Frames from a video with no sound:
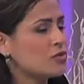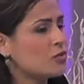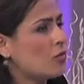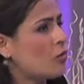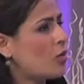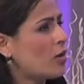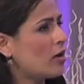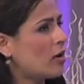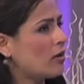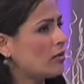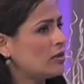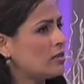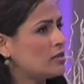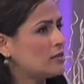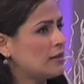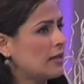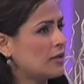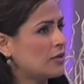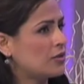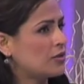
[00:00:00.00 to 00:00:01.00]
So what are these
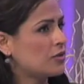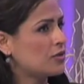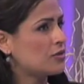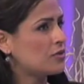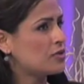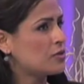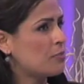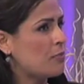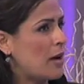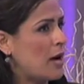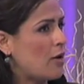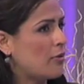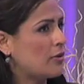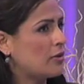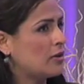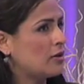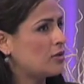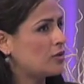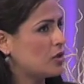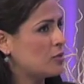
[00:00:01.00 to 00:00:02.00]
lectures about
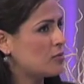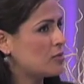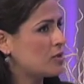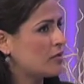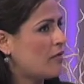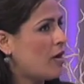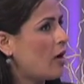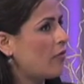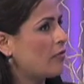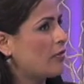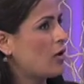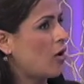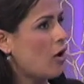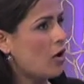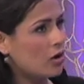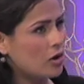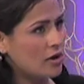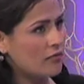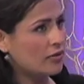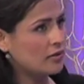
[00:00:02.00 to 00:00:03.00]
in terms of, are they
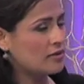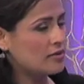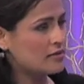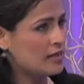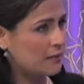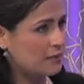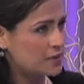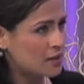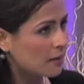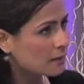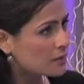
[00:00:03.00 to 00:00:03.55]
all covering the same